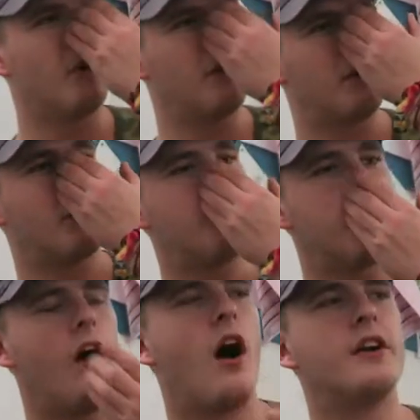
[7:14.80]
purely because
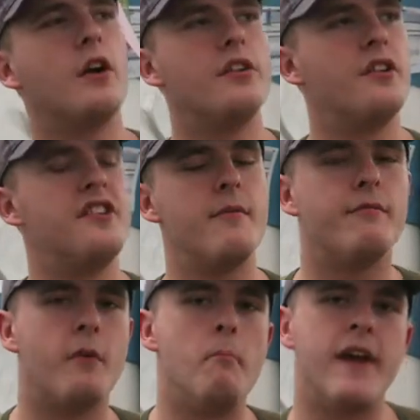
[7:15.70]
the, I go to the gym
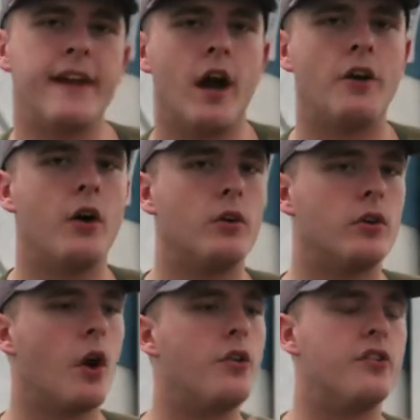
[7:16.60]
for me I
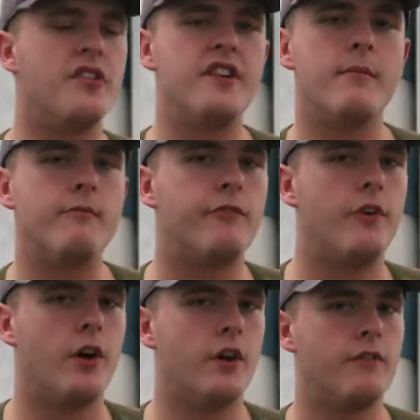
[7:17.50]
don't go to the gym
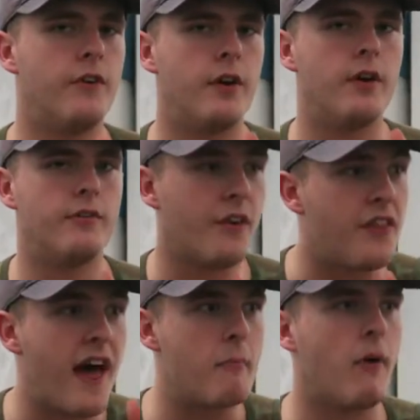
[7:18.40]
for, for, for
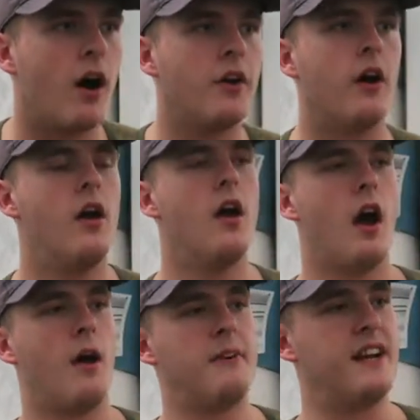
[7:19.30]
them I don't
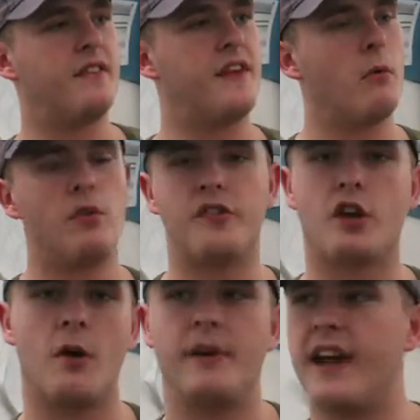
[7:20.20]
I mean if they want to
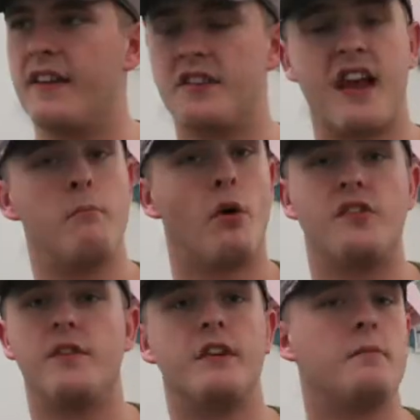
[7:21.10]
come and get the same
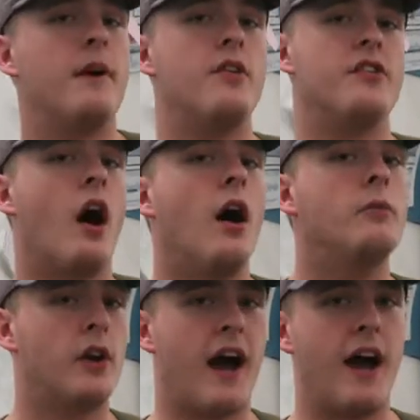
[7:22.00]
positive experience that
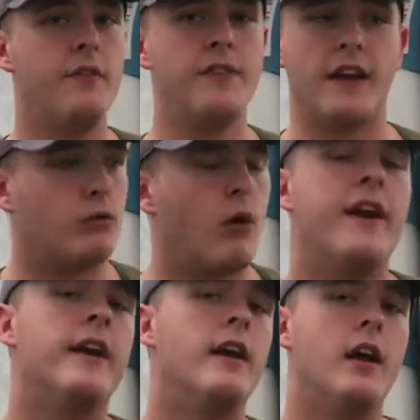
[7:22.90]
I'm gonna have then
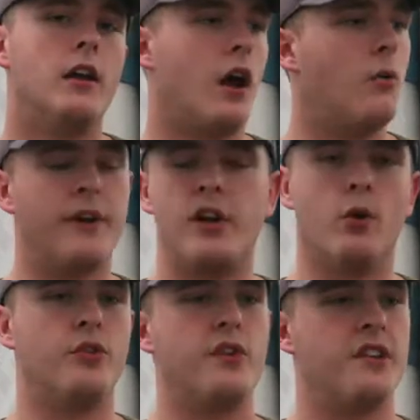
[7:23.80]
great like we can
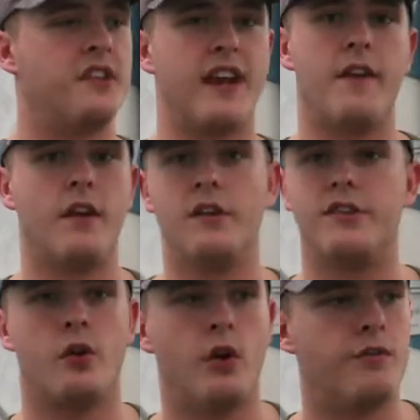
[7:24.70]
all do this together
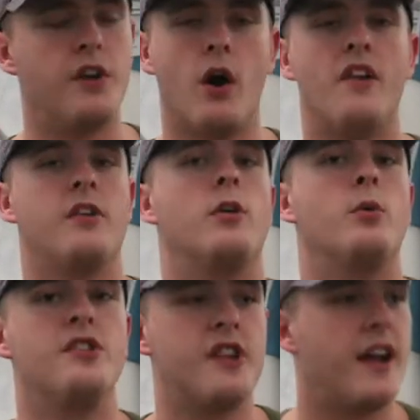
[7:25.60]
sort of you know as I
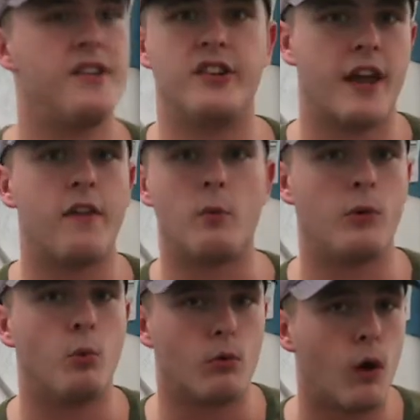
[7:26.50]
always say together
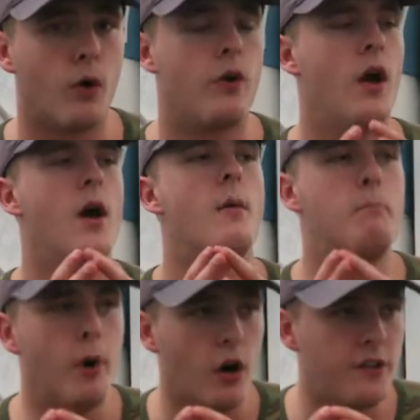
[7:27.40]
we will grow
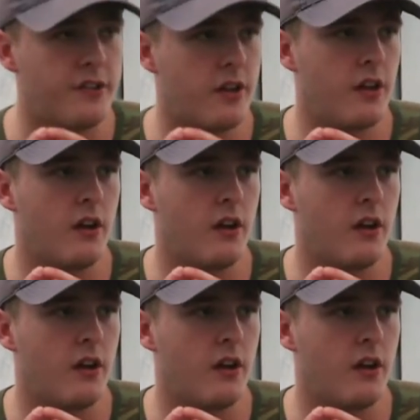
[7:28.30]
but